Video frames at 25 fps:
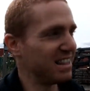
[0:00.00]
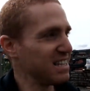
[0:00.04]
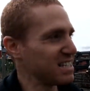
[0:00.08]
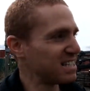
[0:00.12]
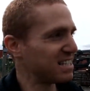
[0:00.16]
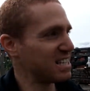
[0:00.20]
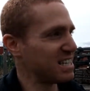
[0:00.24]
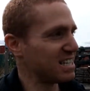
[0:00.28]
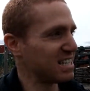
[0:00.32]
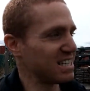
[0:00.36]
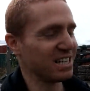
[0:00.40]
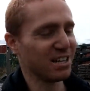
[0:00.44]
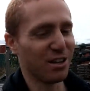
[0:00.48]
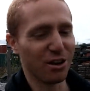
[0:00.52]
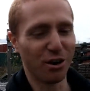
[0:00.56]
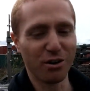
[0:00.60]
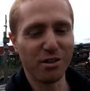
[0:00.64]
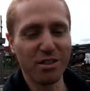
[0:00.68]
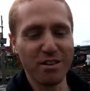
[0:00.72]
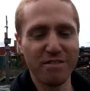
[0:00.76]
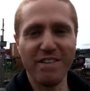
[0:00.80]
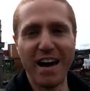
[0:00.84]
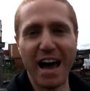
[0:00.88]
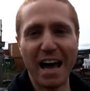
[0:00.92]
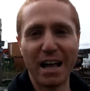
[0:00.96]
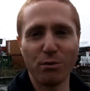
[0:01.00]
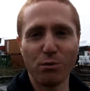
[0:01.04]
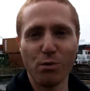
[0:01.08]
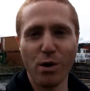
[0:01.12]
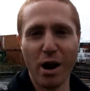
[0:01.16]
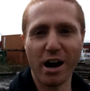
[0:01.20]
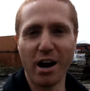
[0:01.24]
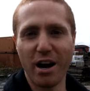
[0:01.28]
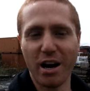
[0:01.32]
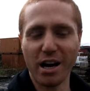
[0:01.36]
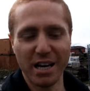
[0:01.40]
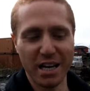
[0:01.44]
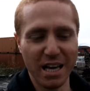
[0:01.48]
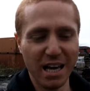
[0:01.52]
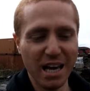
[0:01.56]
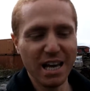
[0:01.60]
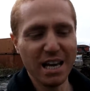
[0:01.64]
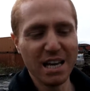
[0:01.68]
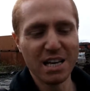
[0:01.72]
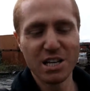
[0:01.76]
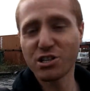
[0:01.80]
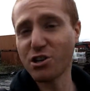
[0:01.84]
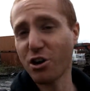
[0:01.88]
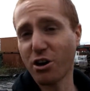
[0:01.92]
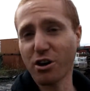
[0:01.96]
this is, you know, the van where I
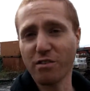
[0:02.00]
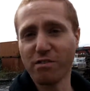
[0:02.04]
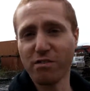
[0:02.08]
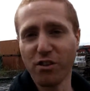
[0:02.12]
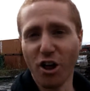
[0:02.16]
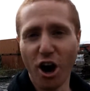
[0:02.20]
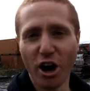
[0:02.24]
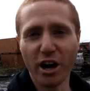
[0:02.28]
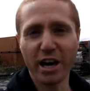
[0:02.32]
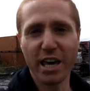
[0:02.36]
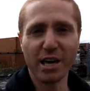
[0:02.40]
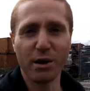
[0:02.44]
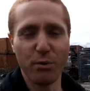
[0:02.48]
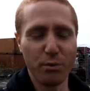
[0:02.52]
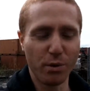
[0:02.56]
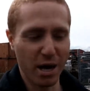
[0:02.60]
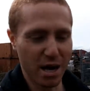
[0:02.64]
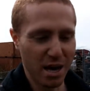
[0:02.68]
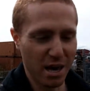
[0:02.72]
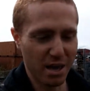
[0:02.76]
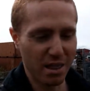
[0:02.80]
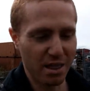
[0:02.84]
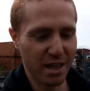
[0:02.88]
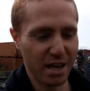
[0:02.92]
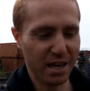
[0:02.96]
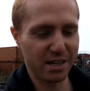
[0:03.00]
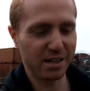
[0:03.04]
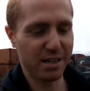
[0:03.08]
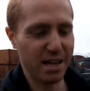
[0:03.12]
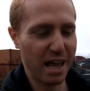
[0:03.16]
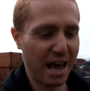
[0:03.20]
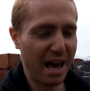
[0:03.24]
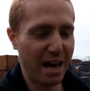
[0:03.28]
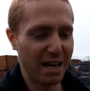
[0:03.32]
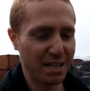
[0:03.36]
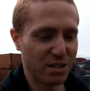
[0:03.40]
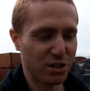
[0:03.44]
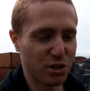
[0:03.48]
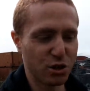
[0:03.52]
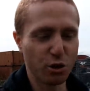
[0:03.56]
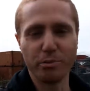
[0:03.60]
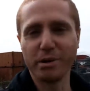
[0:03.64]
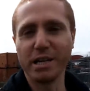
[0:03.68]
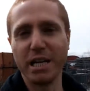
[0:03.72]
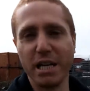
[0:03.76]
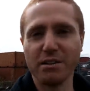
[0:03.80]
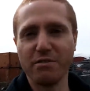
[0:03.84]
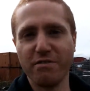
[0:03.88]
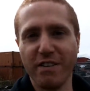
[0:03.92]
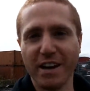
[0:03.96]
started vlogging with and had so
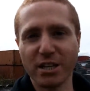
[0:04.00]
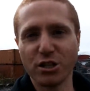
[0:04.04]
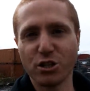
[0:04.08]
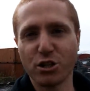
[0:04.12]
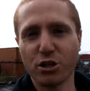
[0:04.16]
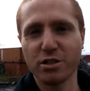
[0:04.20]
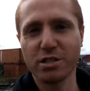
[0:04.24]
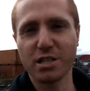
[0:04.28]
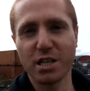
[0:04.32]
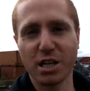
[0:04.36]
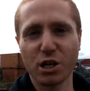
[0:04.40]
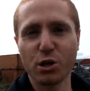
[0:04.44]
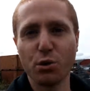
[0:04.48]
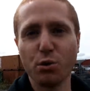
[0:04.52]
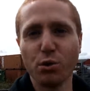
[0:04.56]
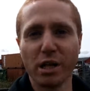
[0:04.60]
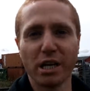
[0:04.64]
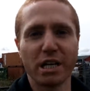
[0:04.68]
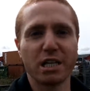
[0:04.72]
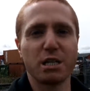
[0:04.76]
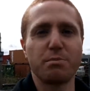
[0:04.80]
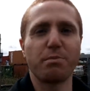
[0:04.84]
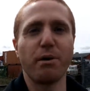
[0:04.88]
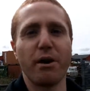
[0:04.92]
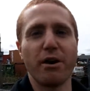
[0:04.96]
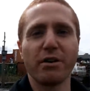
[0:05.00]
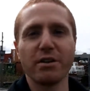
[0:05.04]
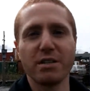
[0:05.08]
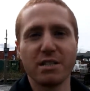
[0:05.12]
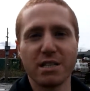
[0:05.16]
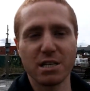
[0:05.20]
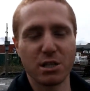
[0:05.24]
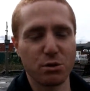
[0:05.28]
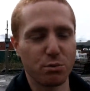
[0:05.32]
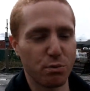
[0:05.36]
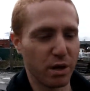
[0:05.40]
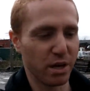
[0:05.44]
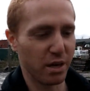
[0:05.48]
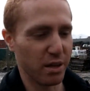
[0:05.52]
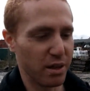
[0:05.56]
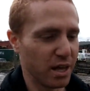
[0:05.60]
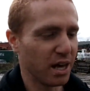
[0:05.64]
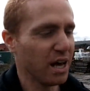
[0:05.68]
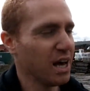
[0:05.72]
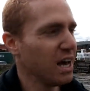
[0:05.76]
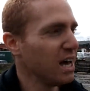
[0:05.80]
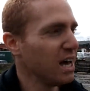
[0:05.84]
many adventures and cool experiences with.